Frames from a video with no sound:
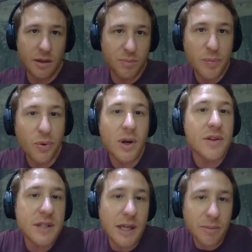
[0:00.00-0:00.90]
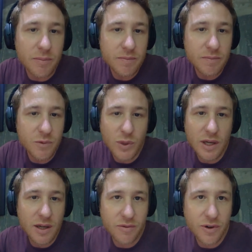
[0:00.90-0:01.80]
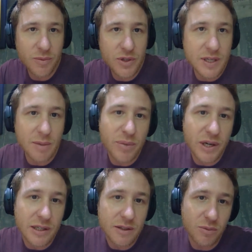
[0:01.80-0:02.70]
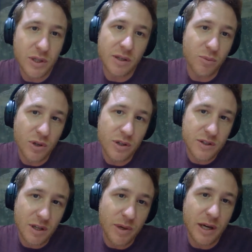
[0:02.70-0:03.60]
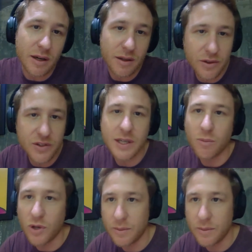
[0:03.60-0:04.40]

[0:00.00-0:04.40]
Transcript: People are the same. We are from the same planet. We work somehow the same way.